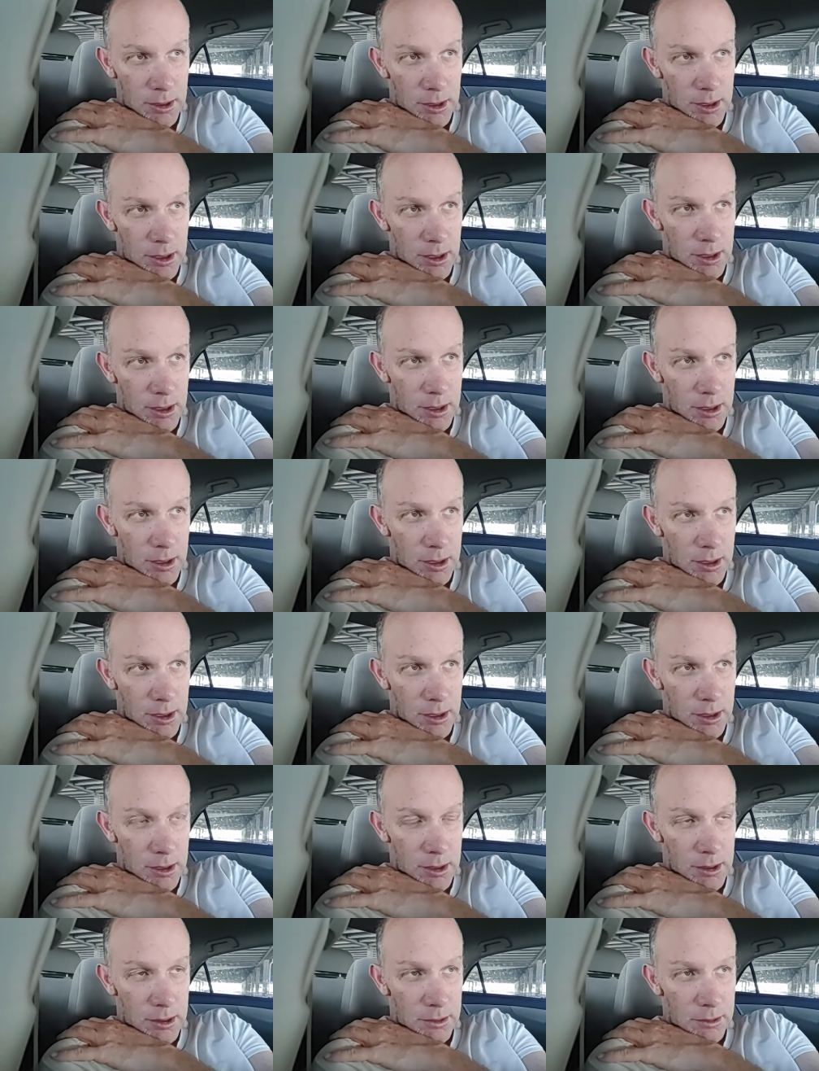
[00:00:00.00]
uh,
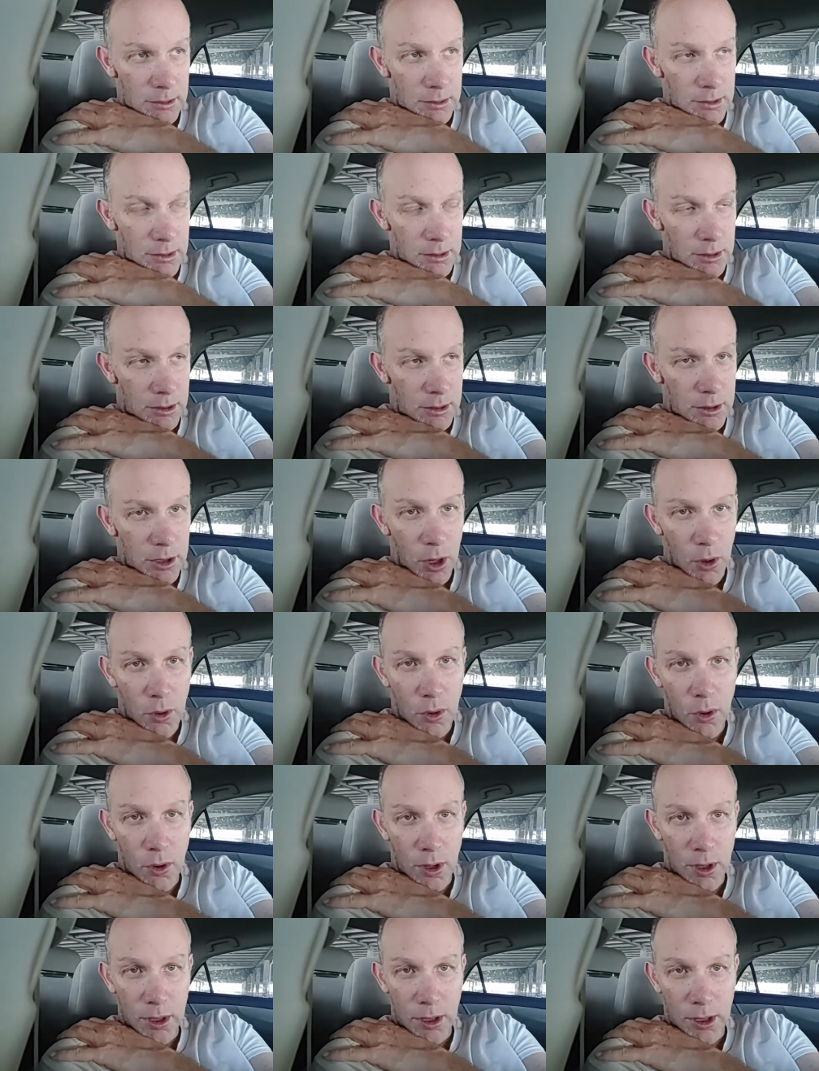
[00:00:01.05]
uh,
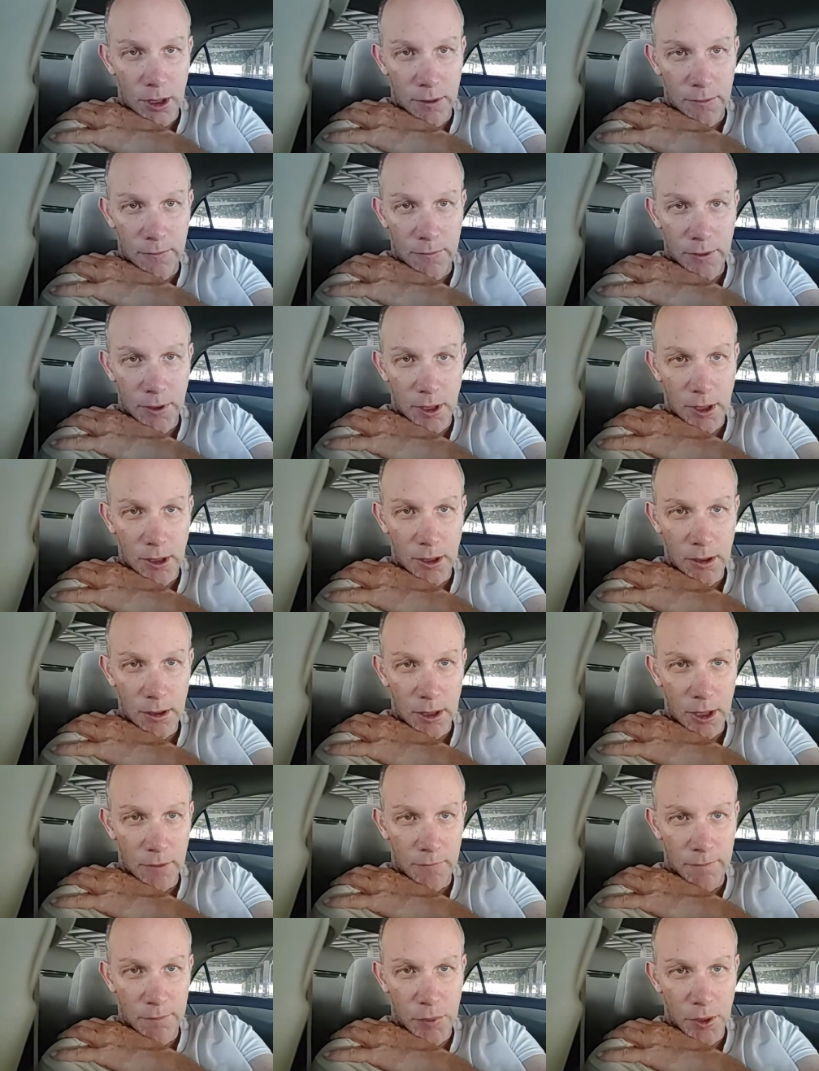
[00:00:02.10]
cohort of
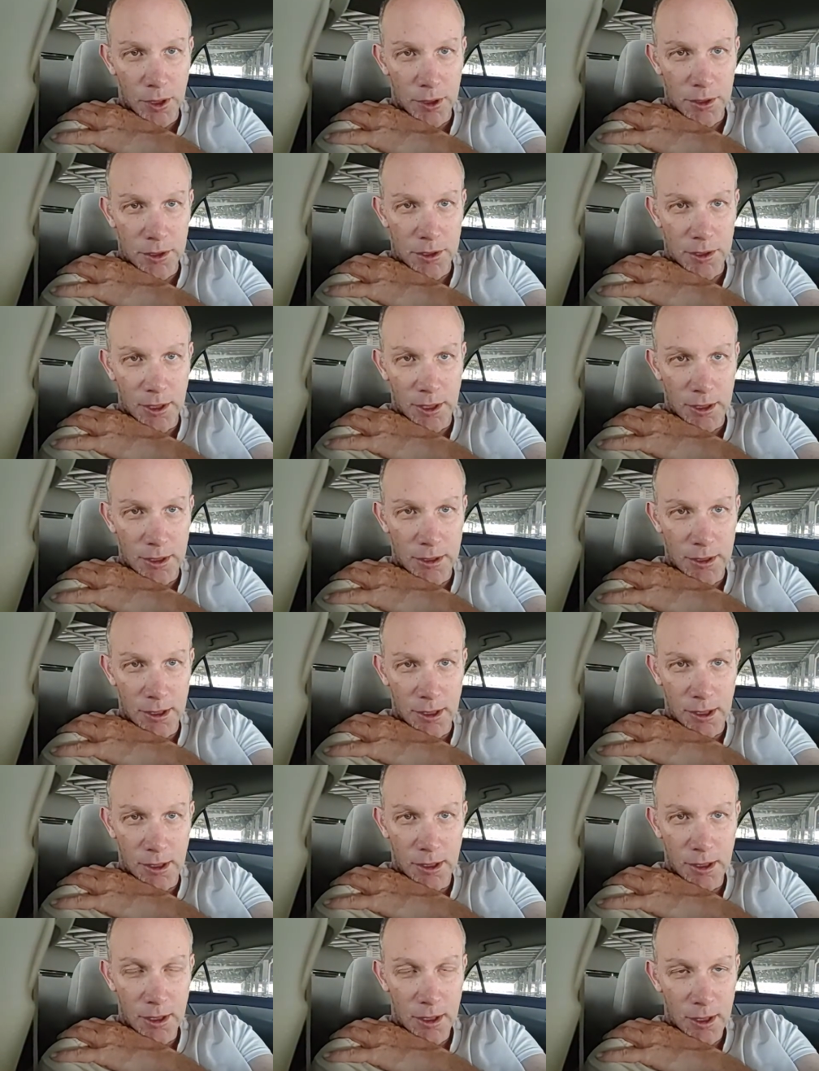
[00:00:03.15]
of books that
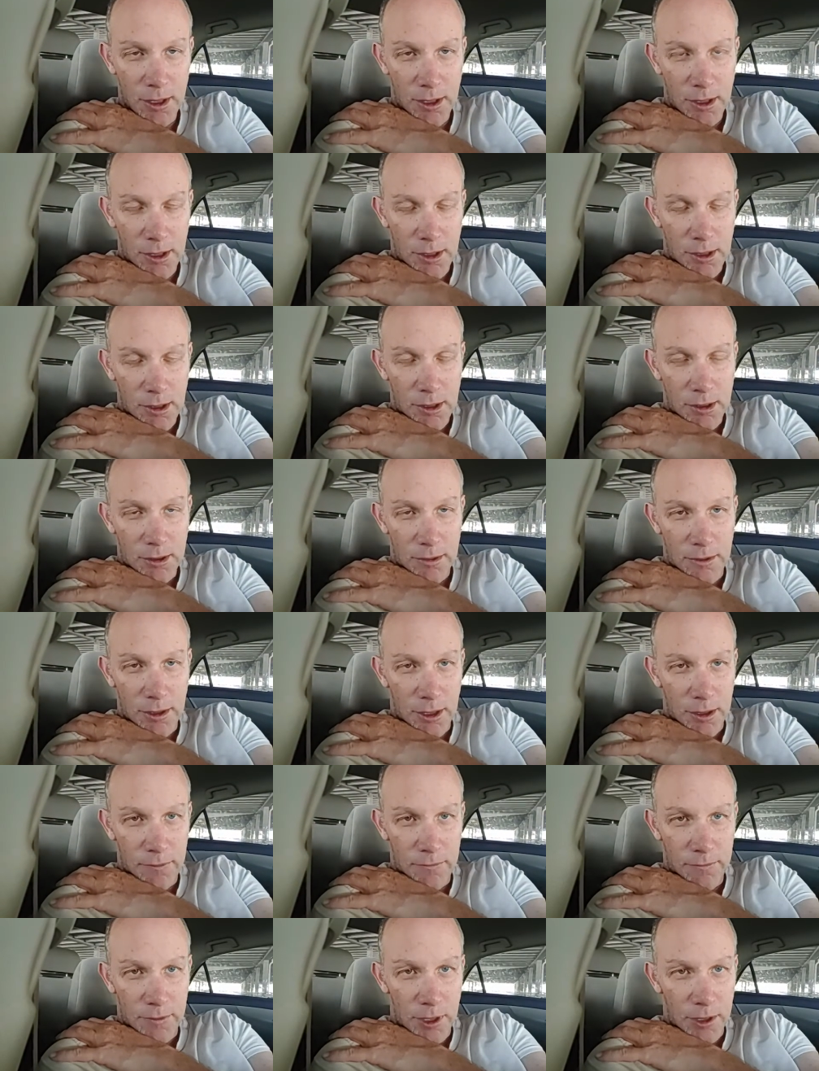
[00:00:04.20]
that
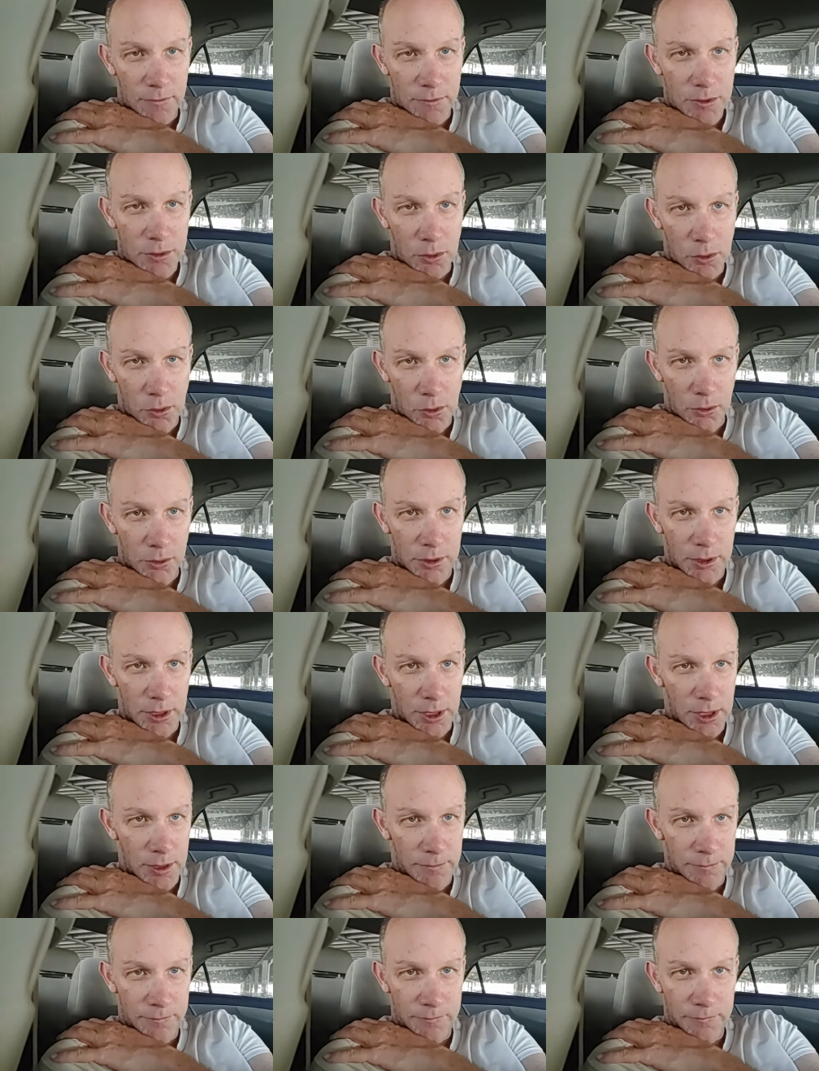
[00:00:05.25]
that have sold
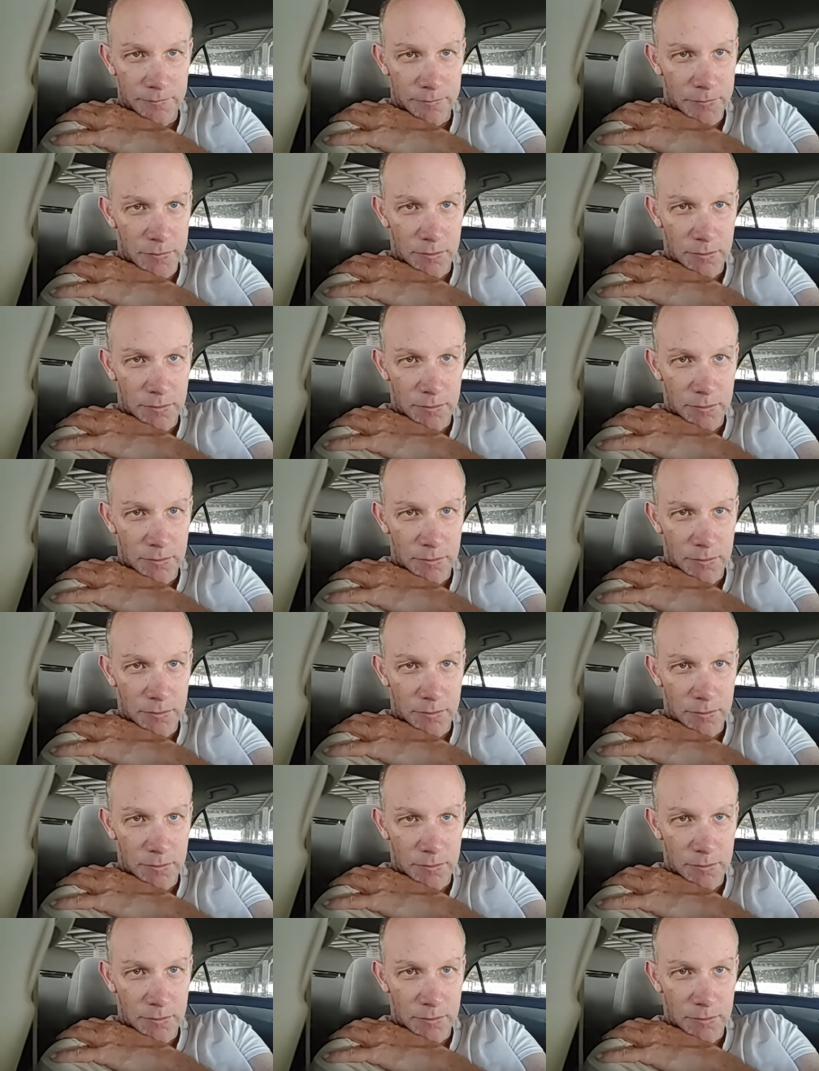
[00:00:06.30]
um,